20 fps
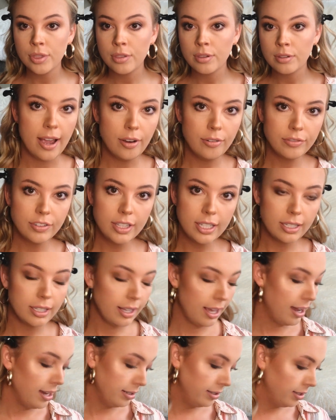Now for the
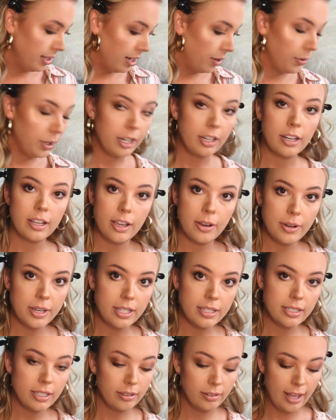last thing, we're gonna go
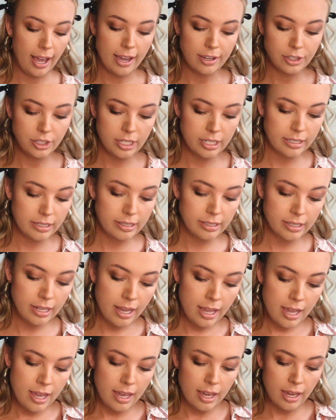into lashes,
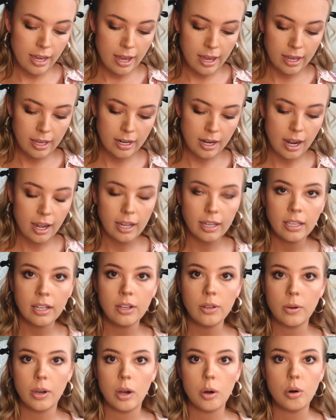and I can
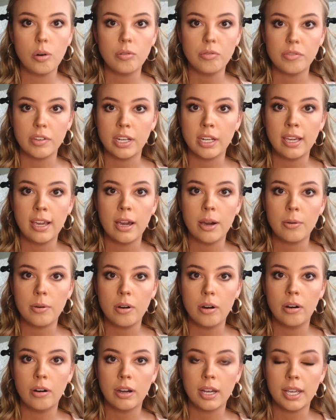do a whole video
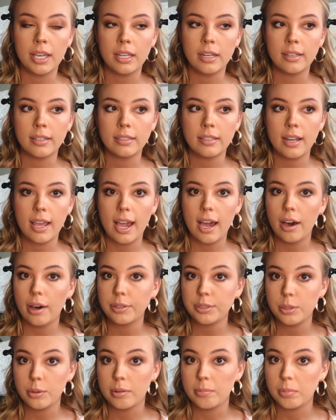on how
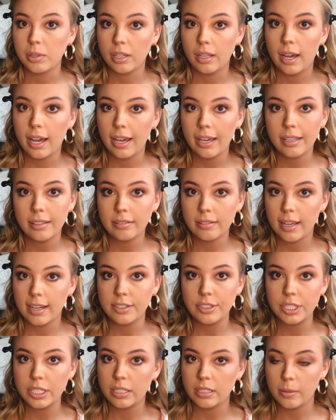to apply
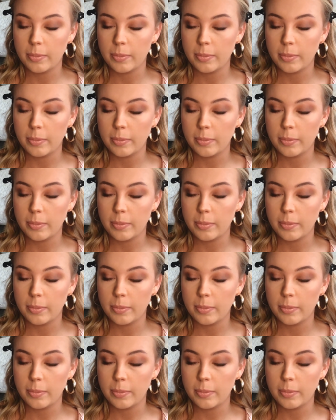lashes the